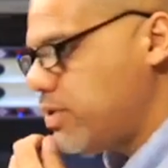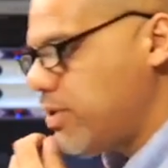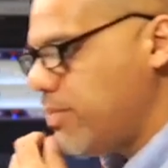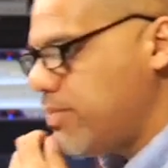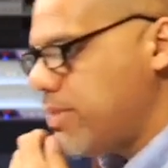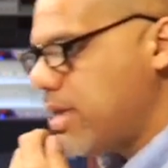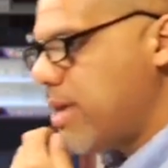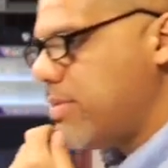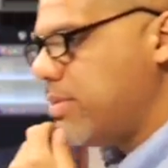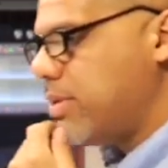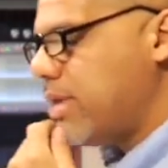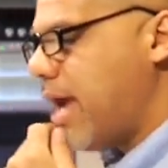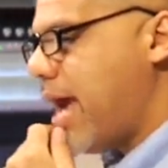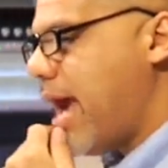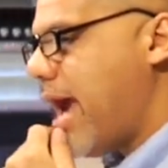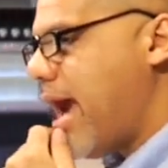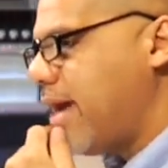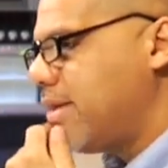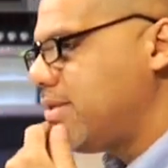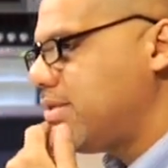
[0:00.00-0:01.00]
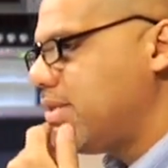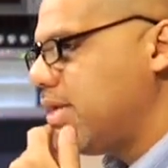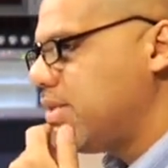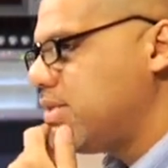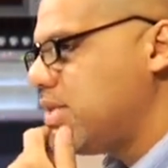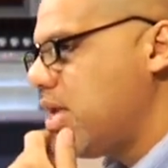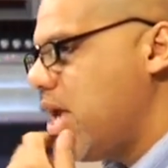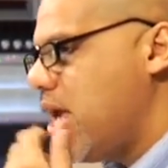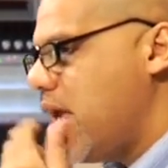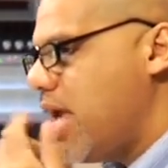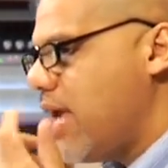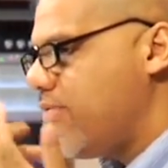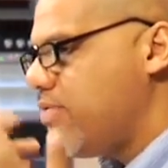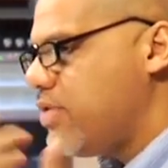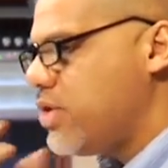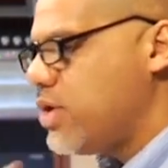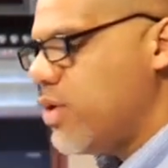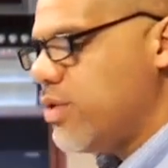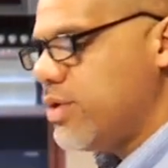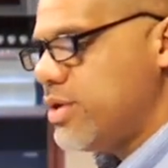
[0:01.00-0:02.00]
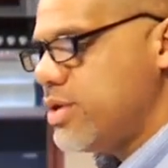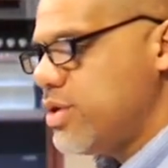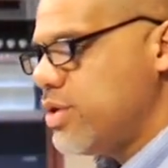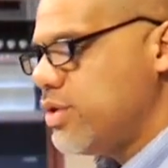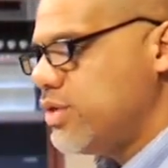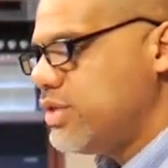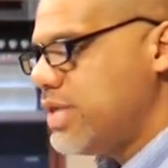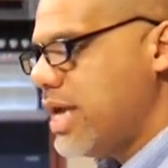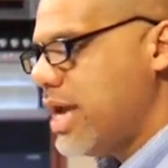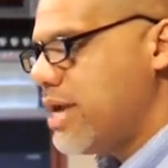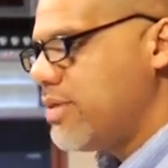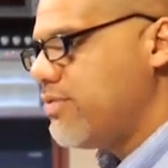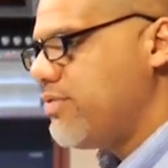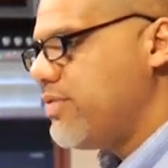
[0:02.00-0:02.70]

to be able to access. If you go into your sound